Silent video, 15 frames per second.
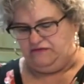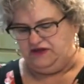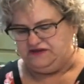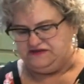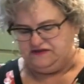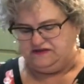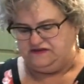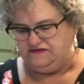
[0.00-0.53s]

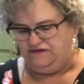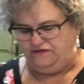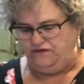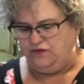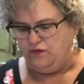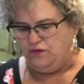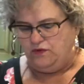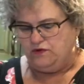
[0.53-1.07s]
mix these
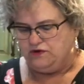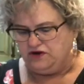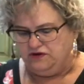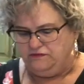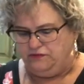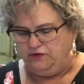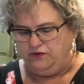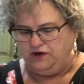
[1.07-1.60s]
4
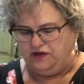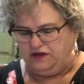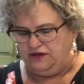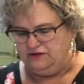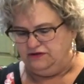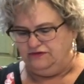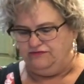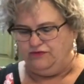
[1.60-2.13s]

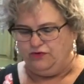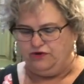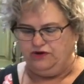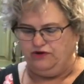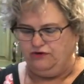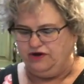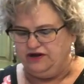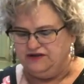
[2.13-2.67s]

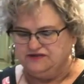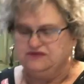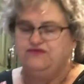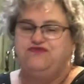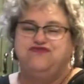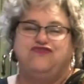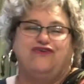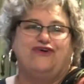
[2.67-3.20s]

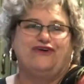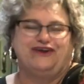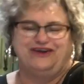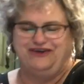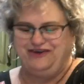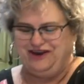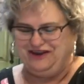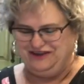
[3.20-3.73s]

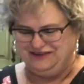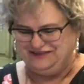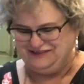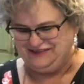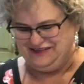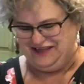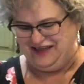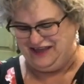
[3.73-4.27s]
ingredients
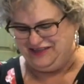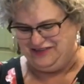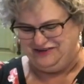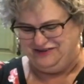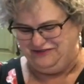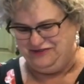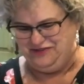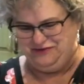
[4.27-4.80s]

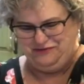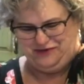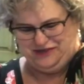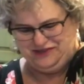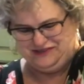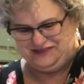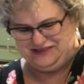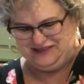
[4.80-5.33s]
together with a
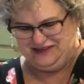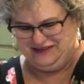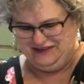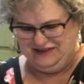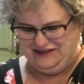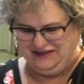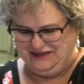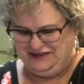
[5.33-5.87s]
whisk.
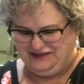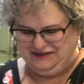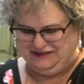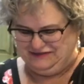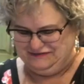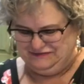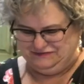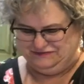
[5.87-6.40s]

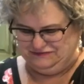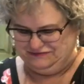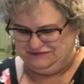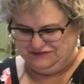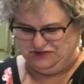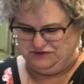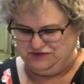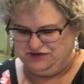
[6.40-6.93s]

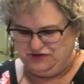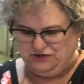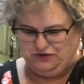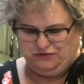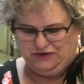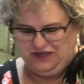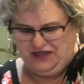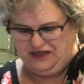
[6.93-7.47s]
Or stir
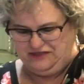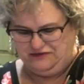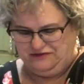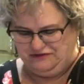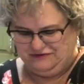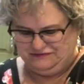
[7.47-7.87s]
them together.